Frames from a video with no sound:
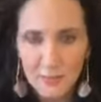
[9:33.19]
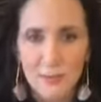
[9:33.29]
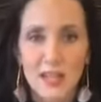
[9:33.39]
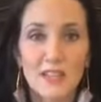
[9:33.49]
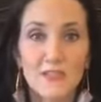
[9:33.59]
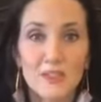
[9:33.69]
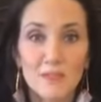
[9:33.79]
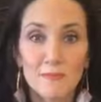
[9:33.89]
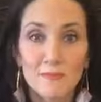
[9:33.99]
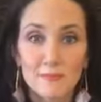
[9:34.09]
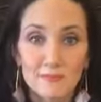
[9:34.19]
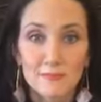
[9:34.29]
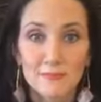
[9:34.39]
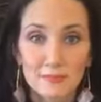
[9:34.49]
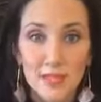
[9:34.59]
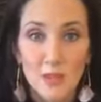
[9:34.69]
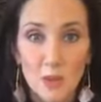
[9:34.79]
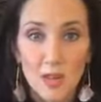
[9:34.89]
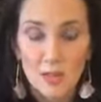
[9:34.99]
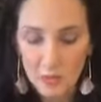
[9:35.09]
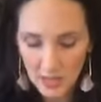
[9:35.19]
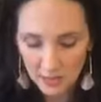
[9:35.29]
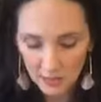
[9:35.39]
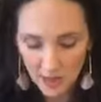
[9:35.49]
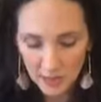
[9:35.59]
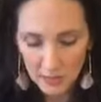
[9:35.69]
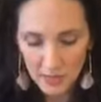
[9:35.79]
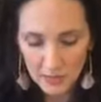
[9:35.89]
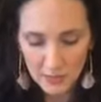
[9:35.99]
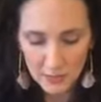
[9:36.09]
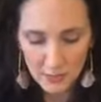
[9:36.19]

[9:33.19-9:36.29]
But I don't want anyone to have a fire because of it.